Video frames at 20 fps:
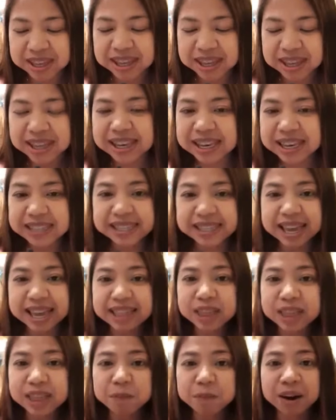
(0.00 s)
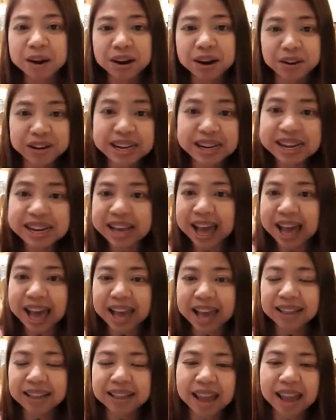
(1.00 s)
He set the bar really
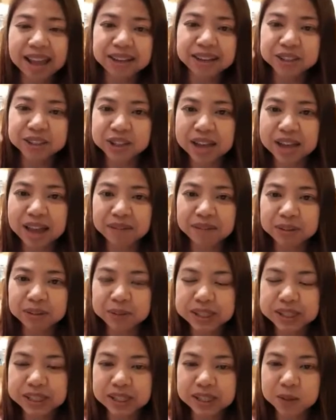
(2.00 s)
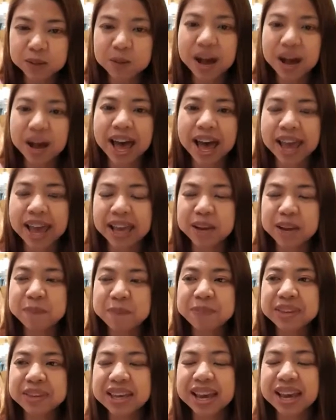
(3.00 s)
high, the energy level was so high,
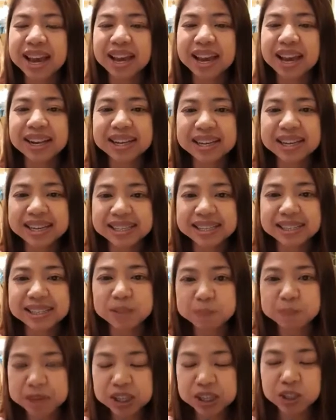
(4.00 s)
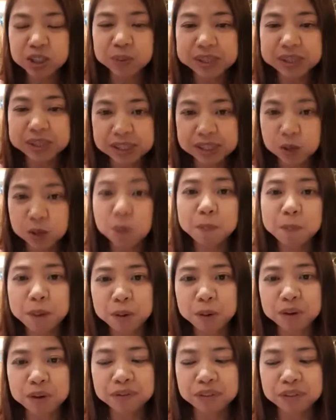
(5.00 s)
and his speech was so
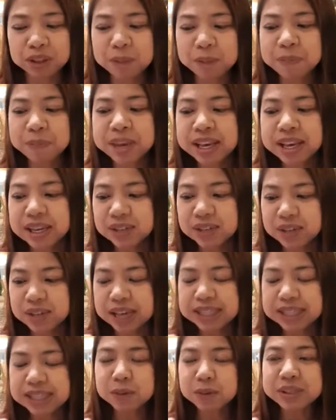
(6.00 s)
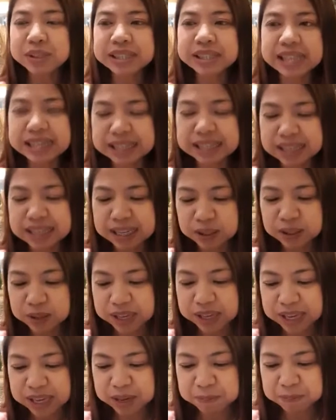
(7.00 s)
powerful. So as I was listening
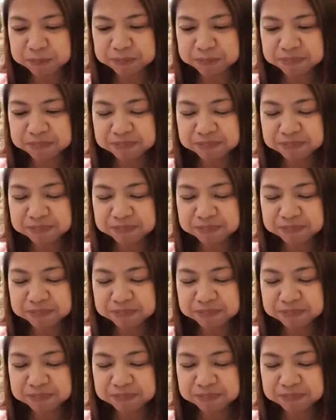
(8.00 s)
to him,